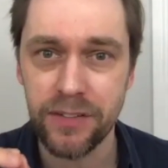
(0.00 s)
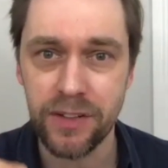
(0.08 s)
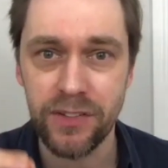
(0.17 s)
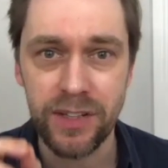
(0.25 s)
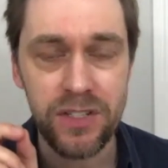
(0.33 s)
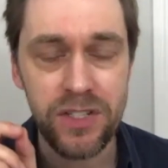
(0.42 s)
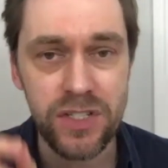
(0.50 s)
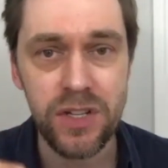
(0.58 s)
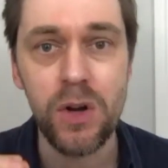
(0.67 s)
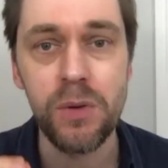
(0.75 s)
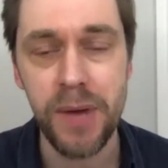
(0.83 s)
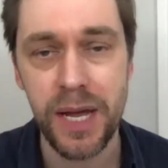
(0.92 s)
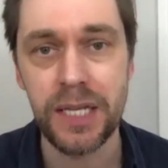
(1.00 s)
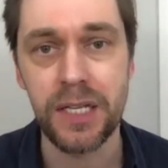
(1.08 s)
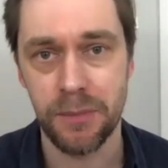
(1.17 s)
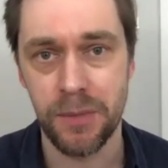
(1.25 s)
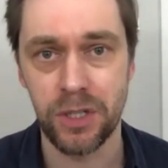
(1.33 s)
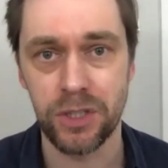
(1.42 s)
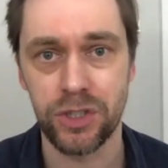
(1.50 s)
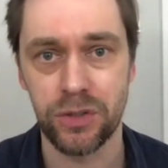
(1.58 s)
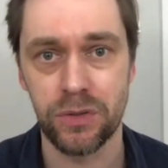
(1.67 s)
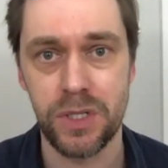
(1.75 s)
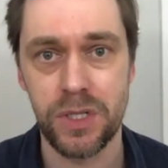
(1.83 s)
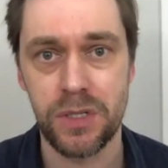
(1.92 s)
that's in so many
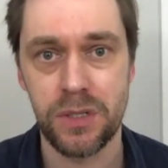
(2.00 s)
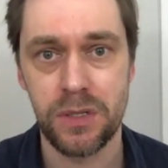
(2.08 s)
commercials.